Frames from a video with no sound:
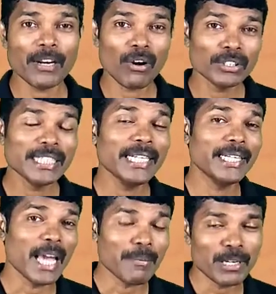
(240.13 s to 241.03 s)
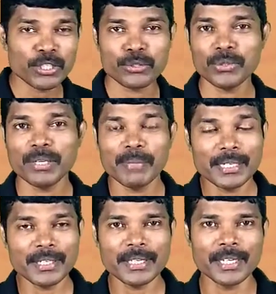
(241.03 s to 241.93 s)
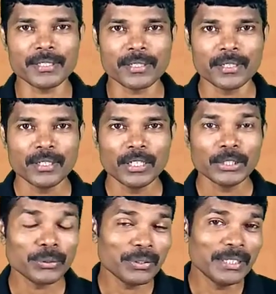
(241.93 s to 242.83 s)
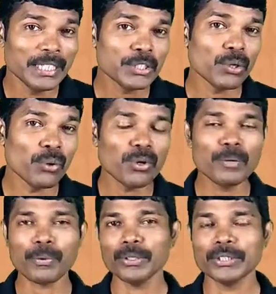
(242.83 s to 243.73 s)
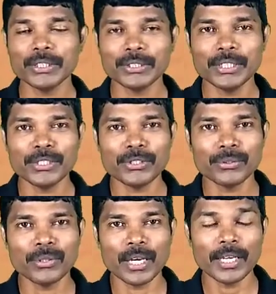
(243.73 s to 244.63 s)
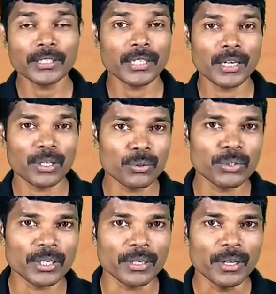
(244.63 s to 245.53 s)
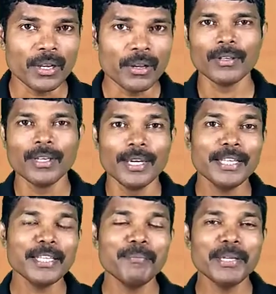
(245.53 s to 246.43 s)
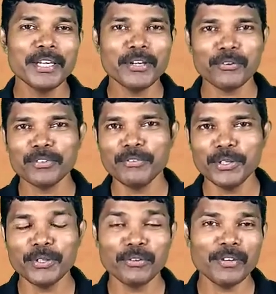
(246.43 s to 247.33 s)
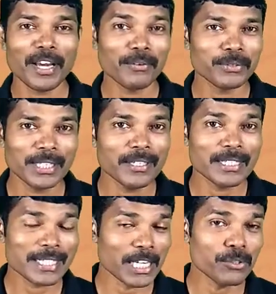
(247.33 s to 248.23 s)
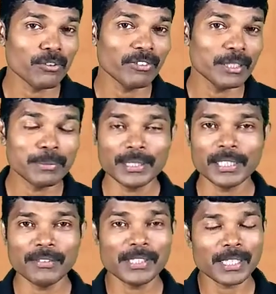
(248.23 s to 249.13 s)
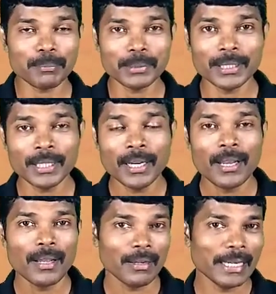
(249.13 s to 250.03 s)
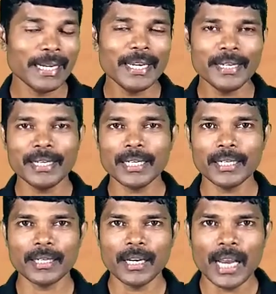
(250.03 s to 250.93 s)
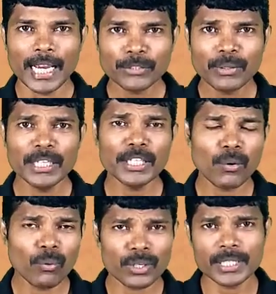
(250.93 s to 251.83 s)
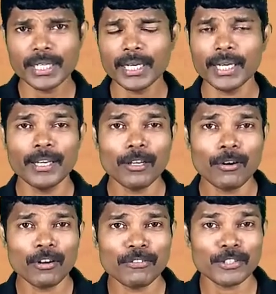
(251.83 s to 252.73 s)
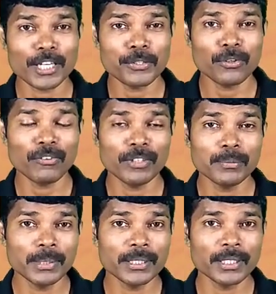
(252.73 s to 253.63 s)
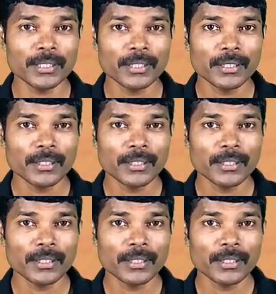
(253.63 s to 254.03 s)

causing damage to the materials. So this whole process is known as corrosion. In the beginning of the video, we have seen the Statue of Liberty which appeared green in color. Actually, the original color of Statue of Liberty,